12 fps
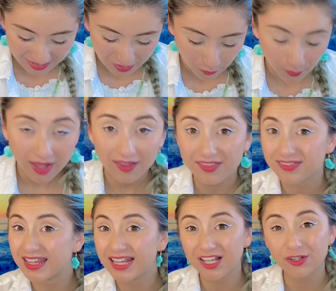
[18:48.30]
Well,
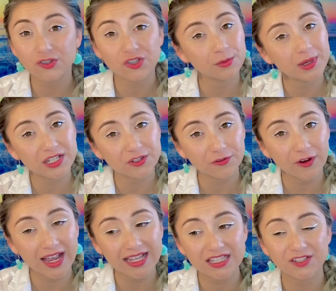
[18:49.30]
thank you so much,
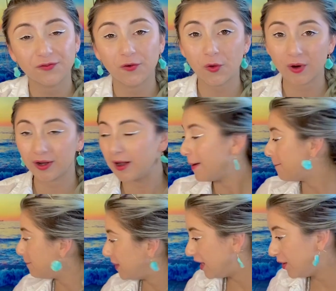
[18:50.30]
friends, for
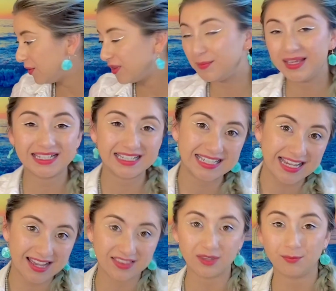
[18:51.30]
being with me today
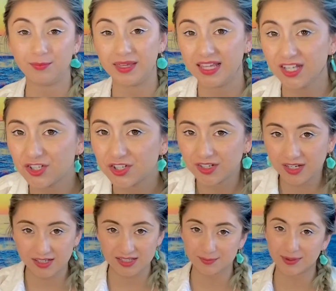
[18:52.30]
at the beach.
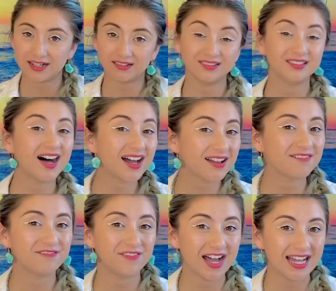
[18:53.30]
It's been a lot of
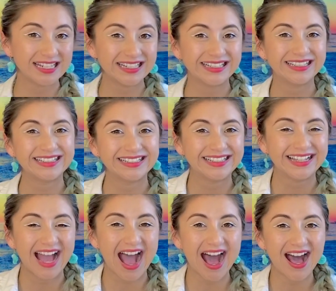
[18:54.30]
fun.
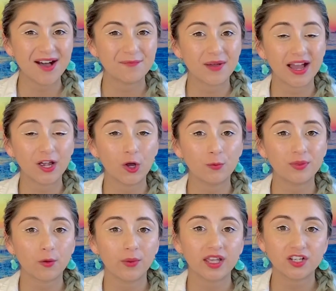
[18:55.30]
I hope that
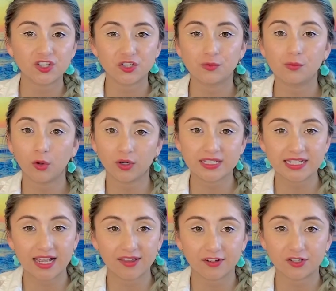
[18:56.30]
we can do more
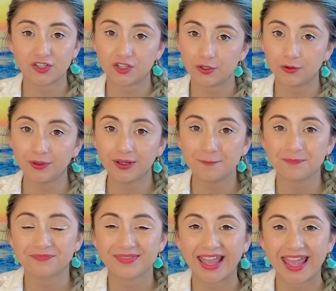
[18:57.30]
together soon.
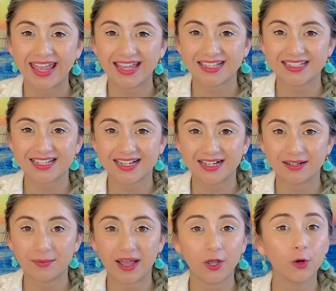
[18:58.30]
And
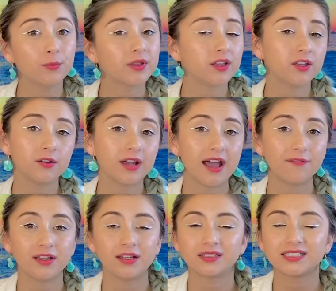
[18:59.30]
I hope that you're
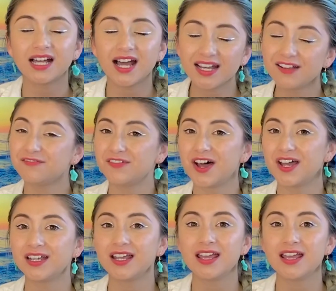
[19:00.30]
having a ton of fun